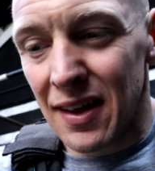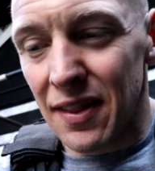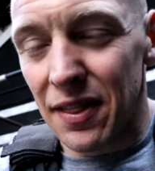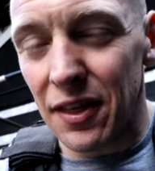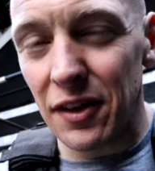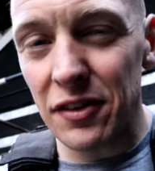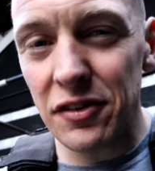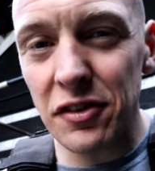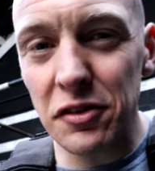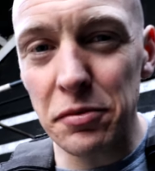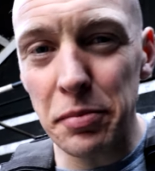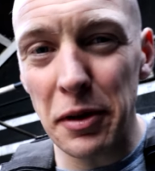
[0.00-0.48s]

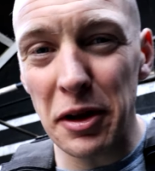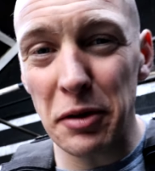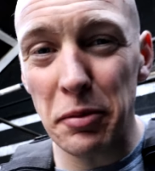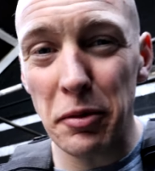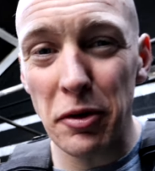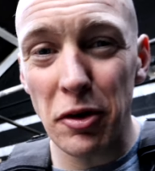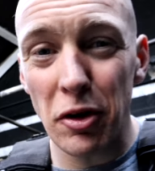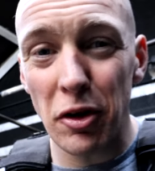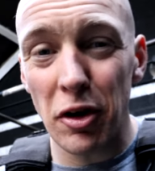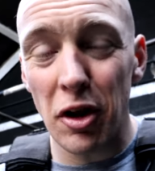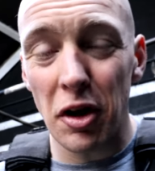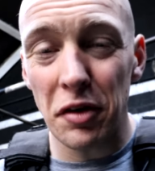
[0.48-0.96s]
this is meant to be
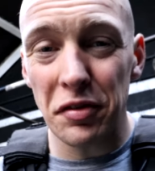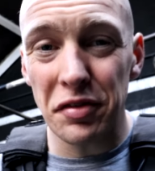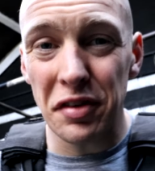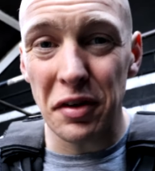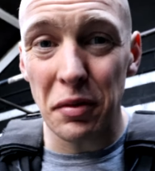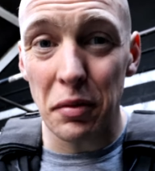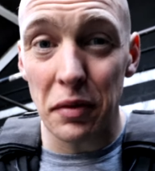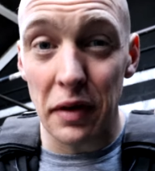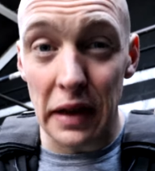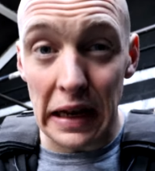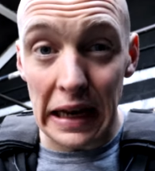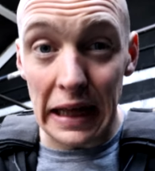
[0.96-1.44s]
done obviously
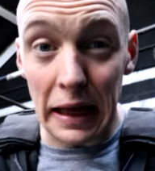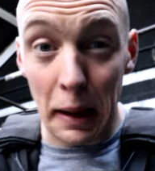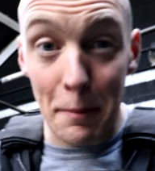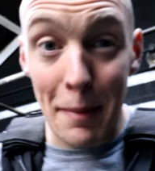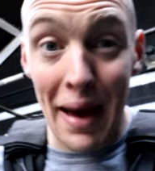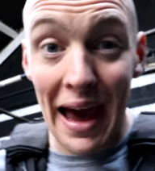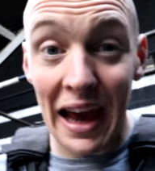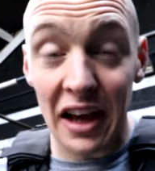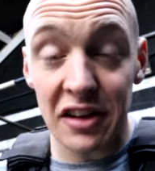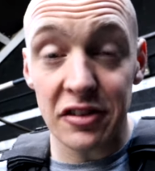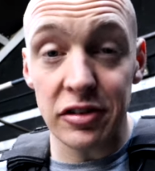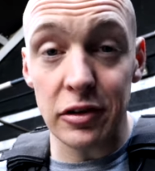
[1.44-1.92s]
with like a
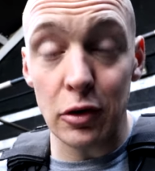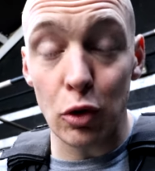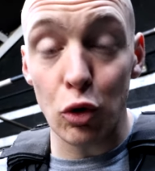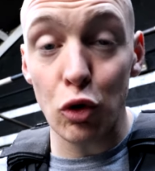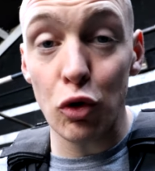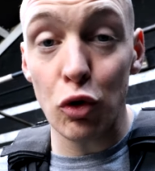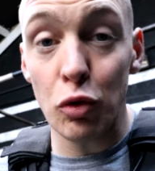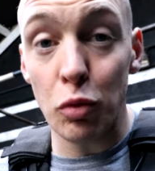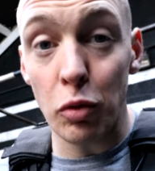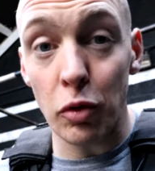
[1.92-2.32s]
max load.